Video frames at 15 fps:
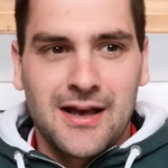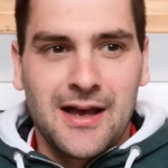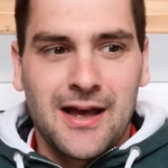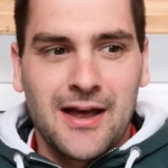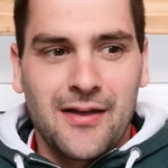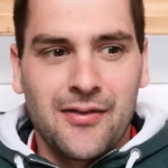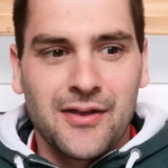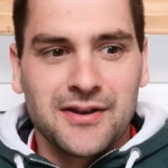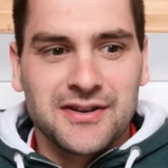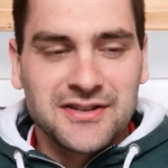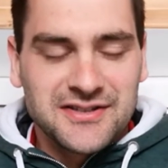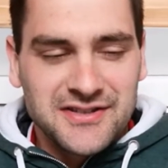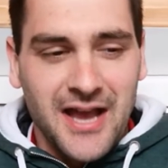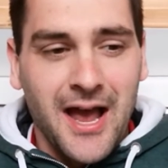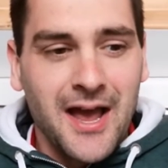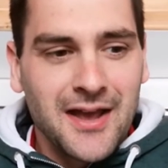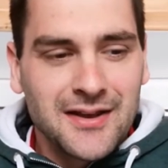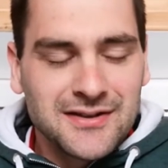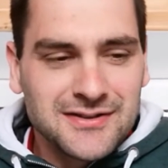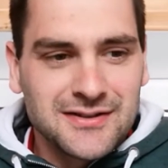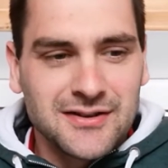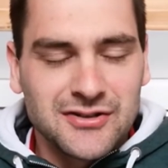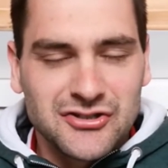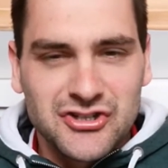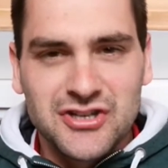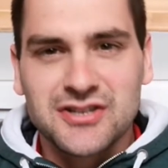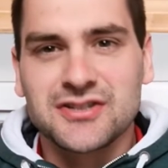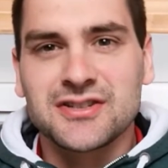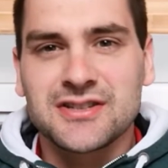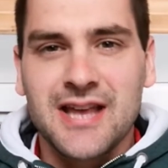uh, the desires that
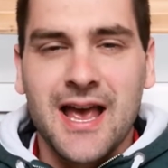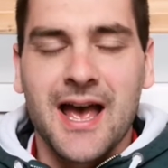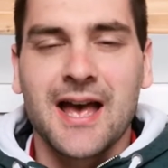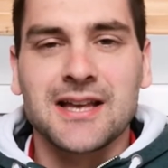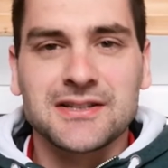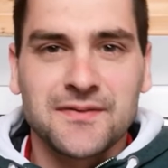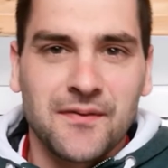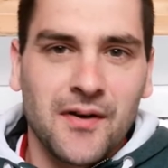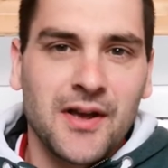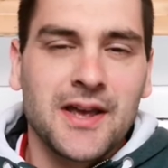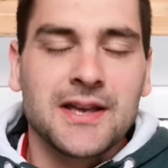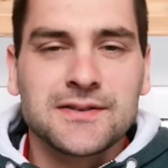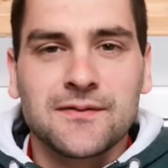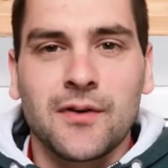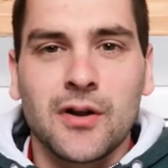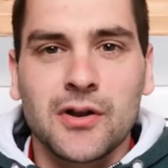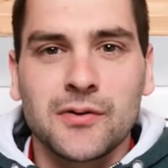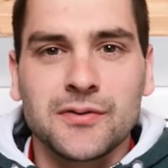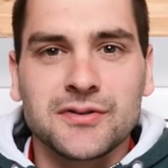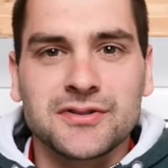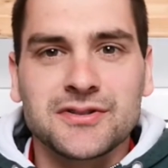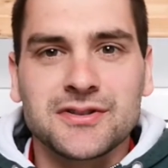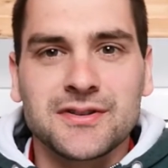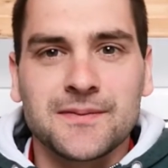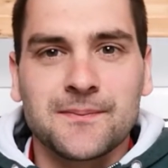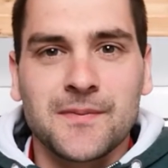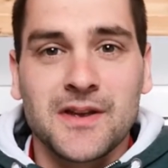Jesus has for his followers